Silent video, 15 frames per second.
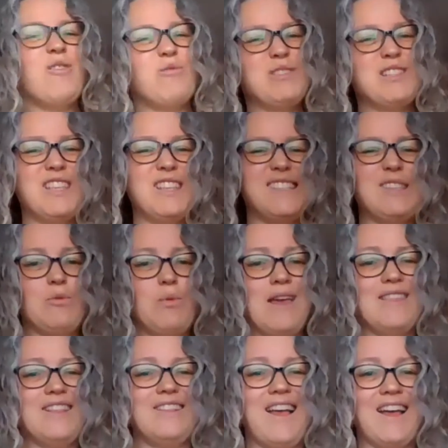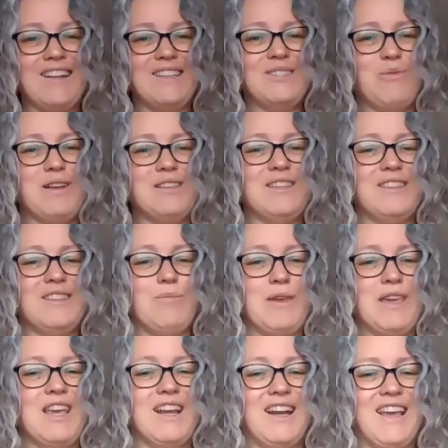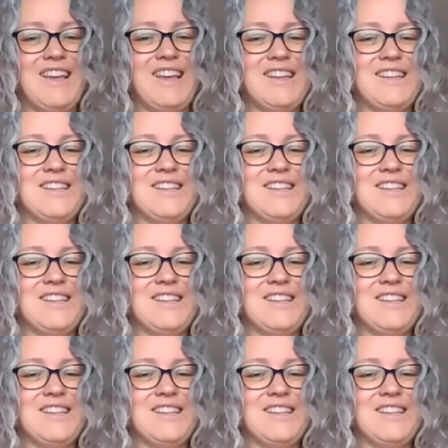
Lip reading: Was this the way the lettuce was in the beginning?